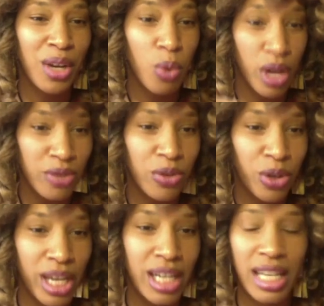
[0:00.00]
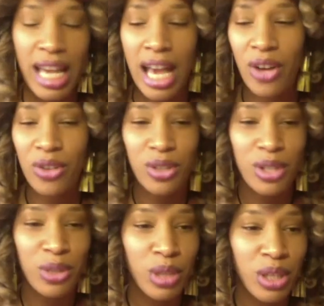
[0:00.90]
what you've created now. So
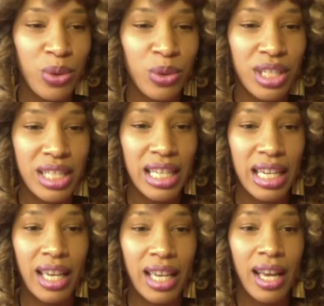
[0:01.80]
it's really cool to see.